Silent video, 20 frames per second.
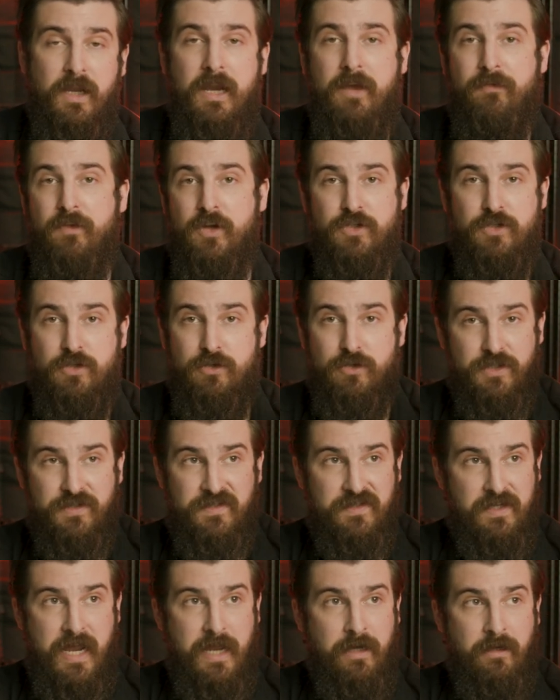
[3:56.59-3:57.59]
And then so you
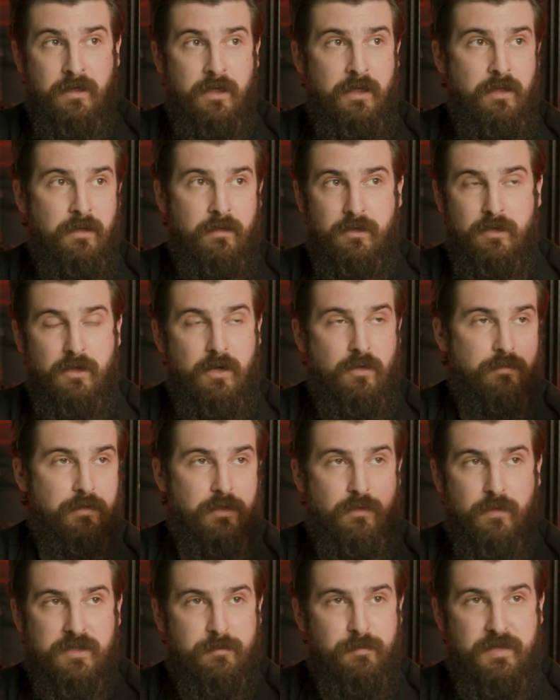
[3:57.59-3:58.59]
just set,
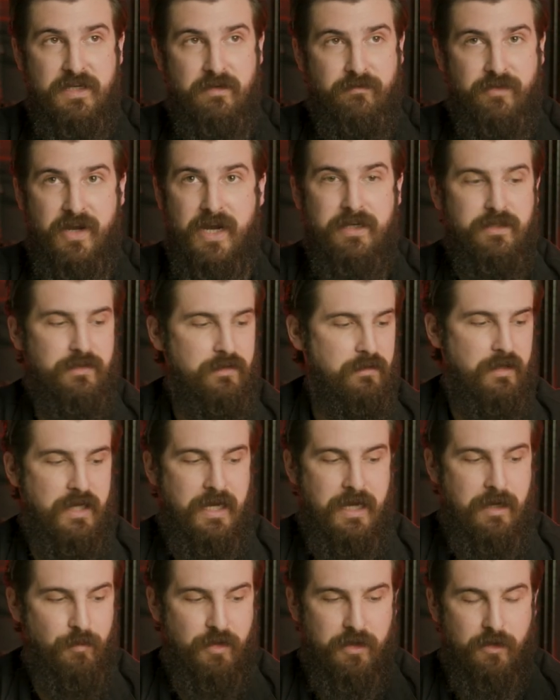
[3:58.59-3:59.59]
USB device or
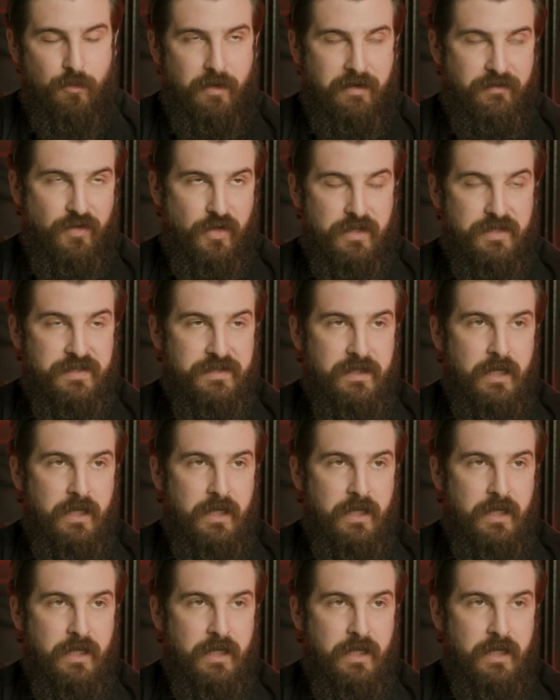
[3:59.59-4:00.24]
Camlink or whatever it is,